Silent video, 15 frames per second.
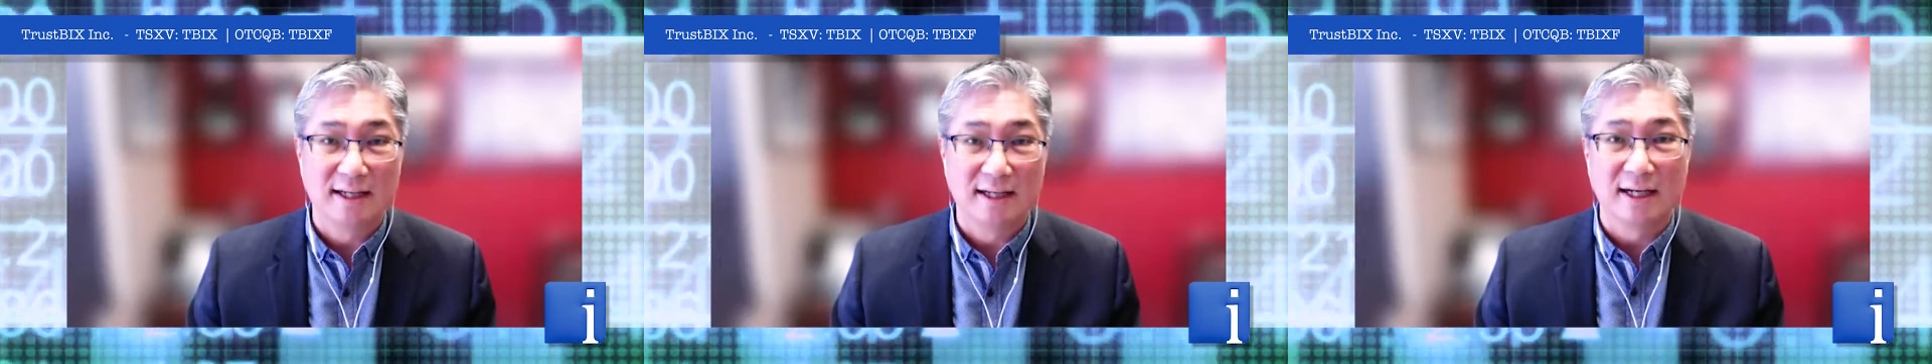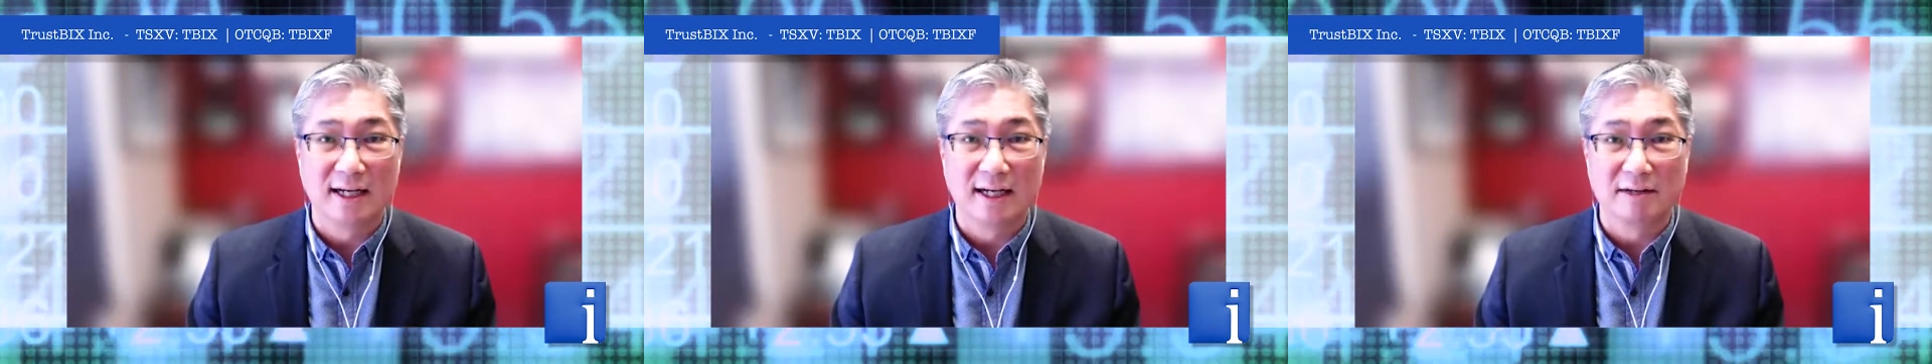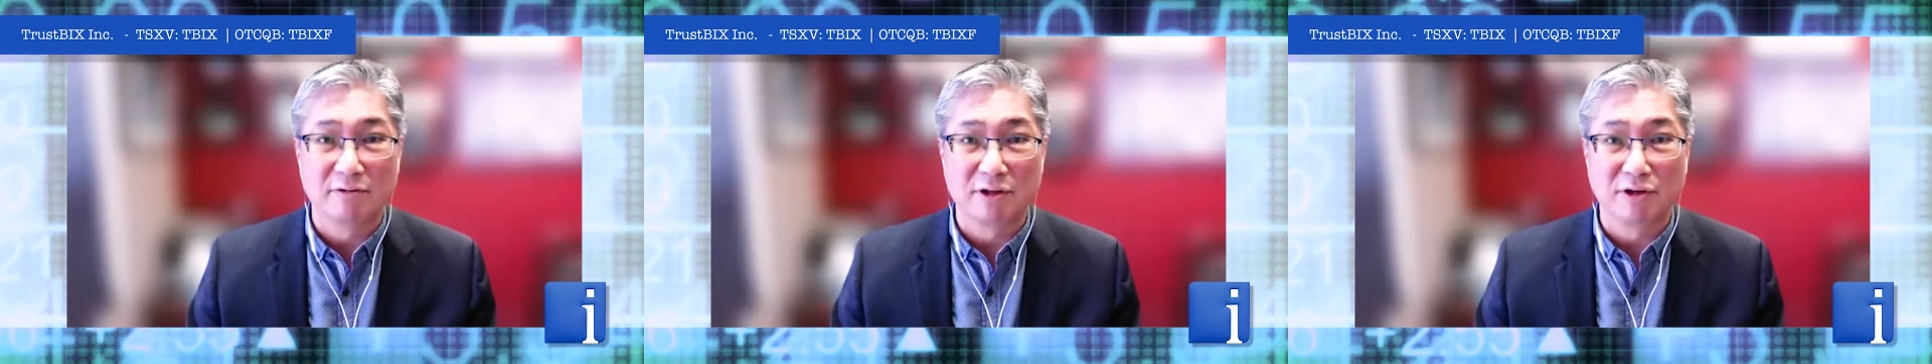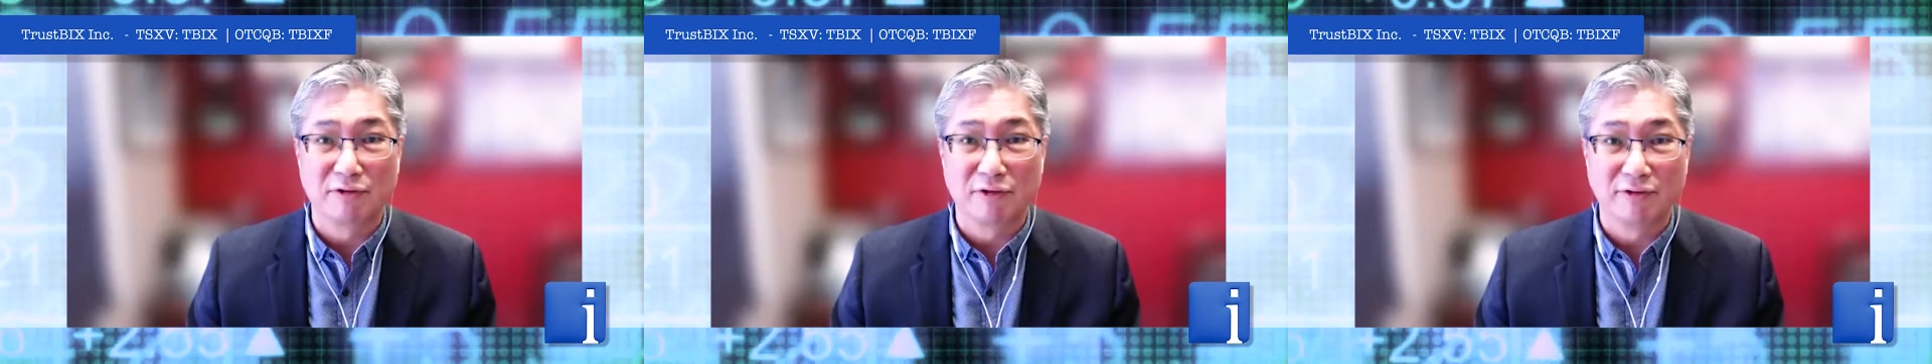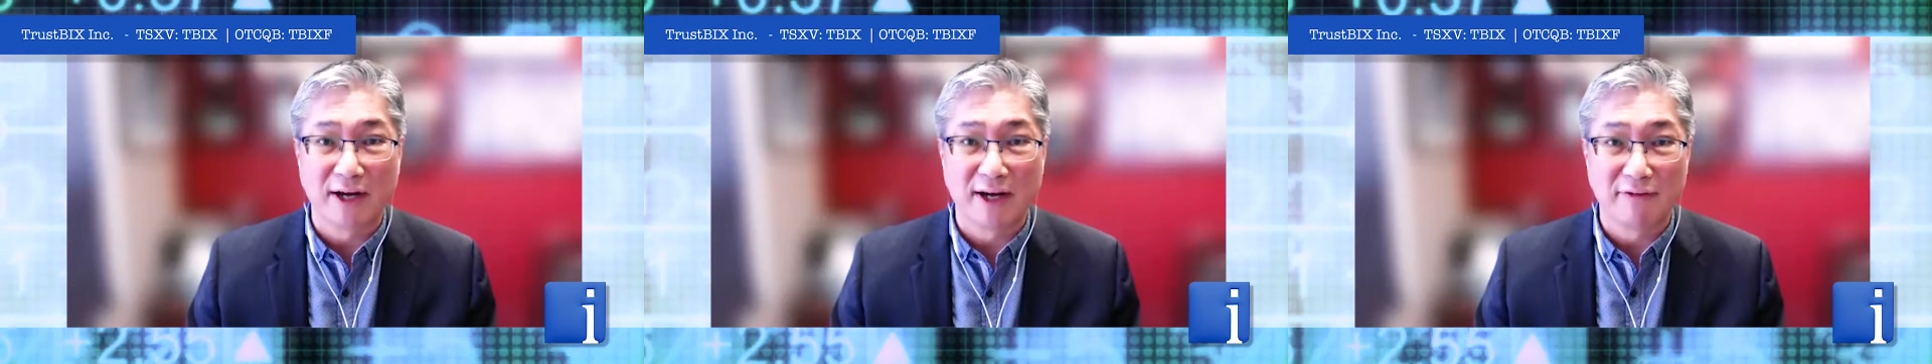uh, with over
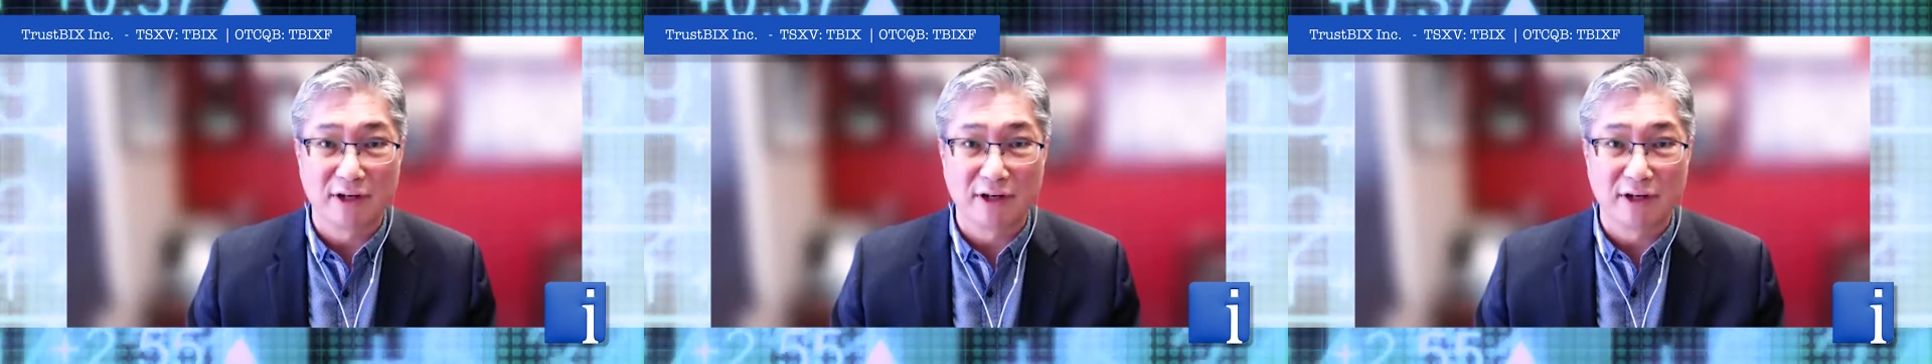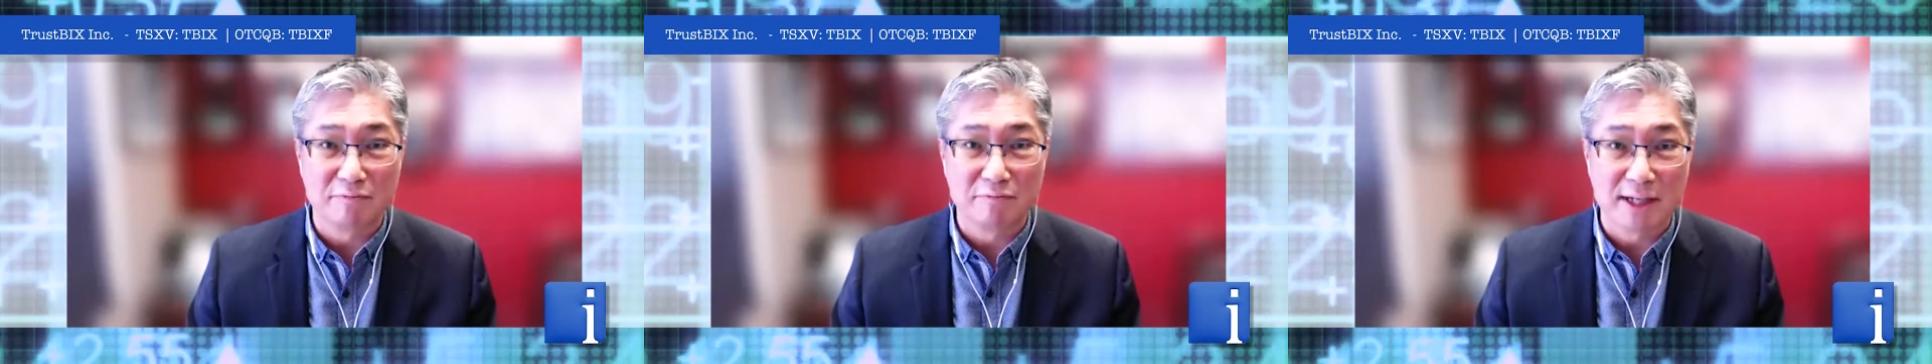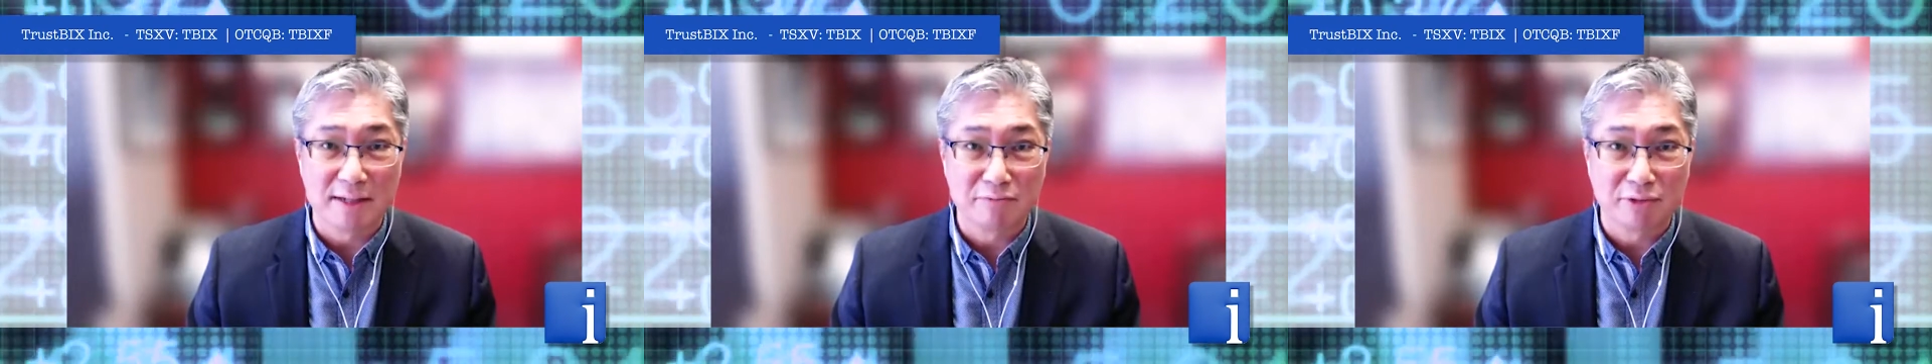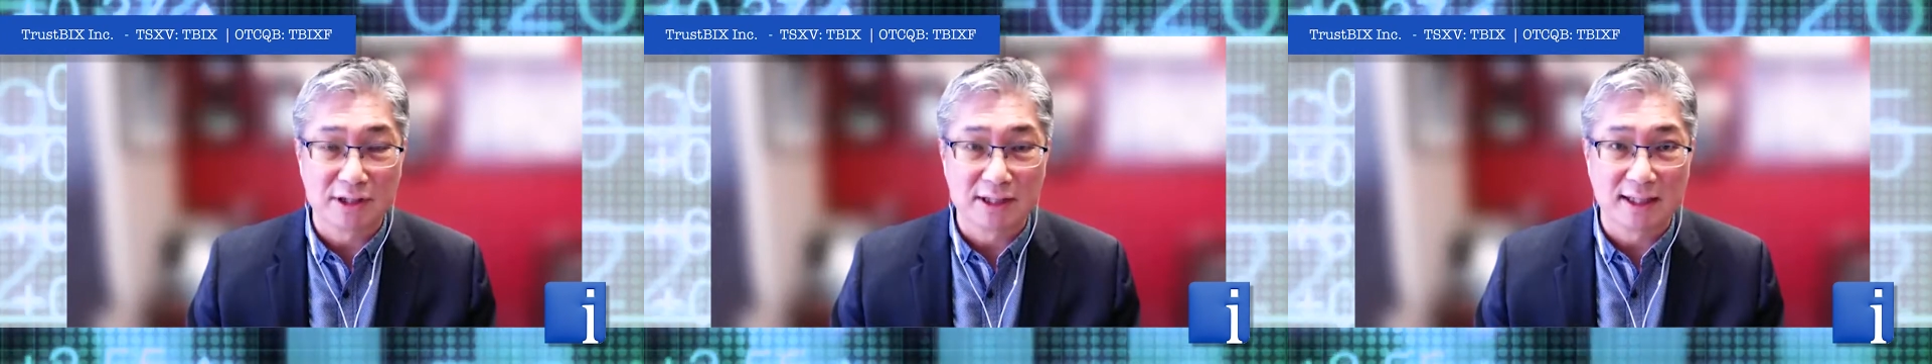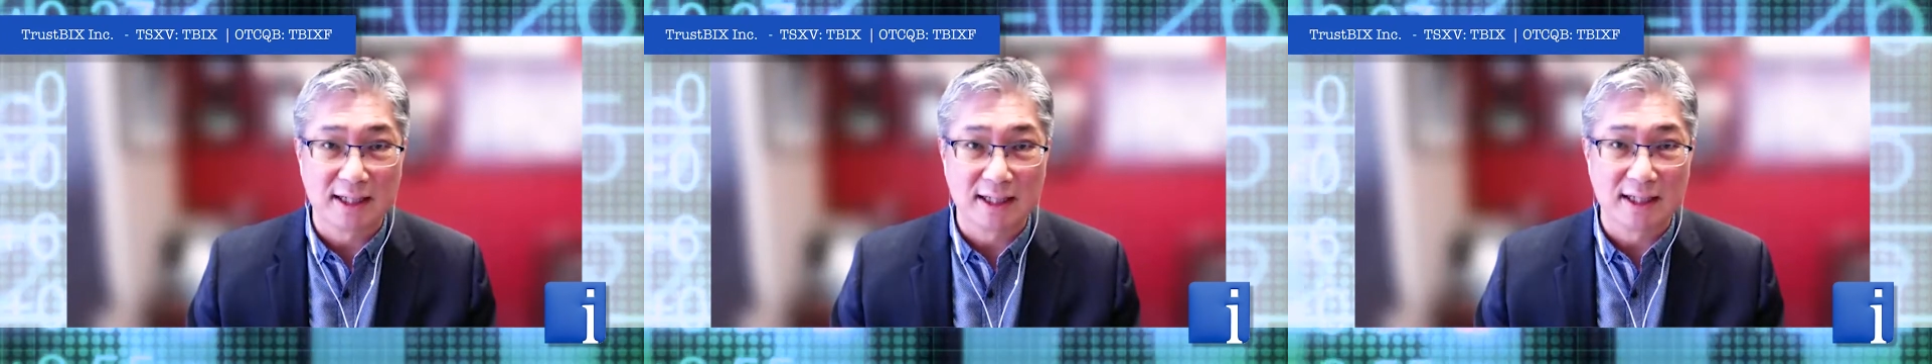500 members
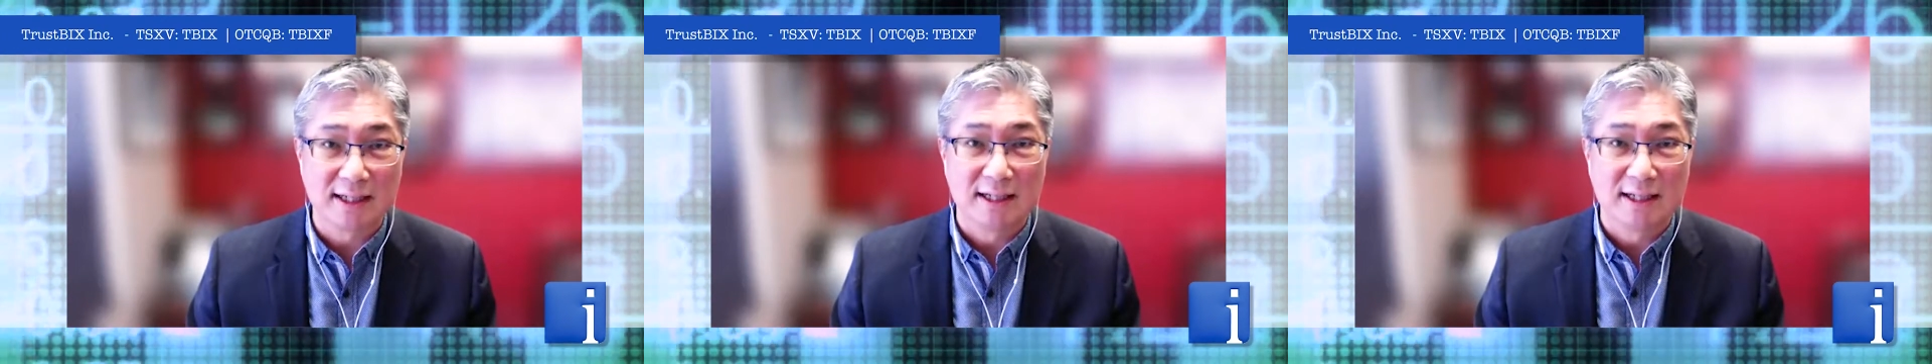in it,